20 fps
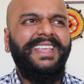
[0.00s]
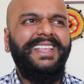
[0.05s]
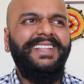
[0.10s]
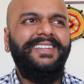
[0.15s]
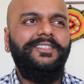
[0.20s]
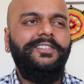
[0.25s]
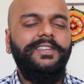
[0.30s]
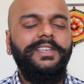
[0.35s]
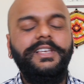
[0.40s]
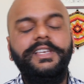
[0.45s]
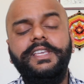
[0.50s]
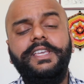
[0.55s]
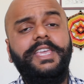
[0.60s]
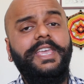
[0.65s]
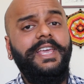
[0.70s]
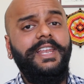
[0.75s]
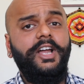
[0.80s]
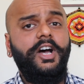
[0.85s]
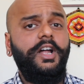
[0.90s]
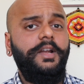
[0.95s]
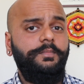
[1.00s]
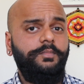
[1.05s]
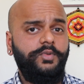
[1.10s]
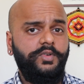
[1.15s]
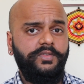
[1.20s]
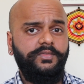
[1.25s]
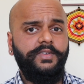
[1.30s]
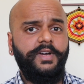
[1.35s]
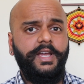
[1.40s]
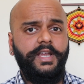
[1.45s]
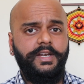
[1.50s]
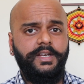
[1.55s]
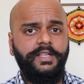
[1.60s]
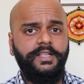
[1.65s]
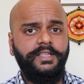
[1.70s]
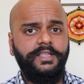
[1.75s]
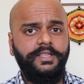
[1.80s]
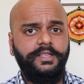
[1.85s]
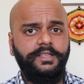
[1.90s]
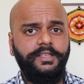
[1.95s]
really cannot provide,
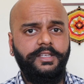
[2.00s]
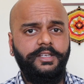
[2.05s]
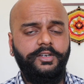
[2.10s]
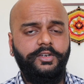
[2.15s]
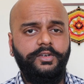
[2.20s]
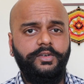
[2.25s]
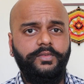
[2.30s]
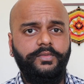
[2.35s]
they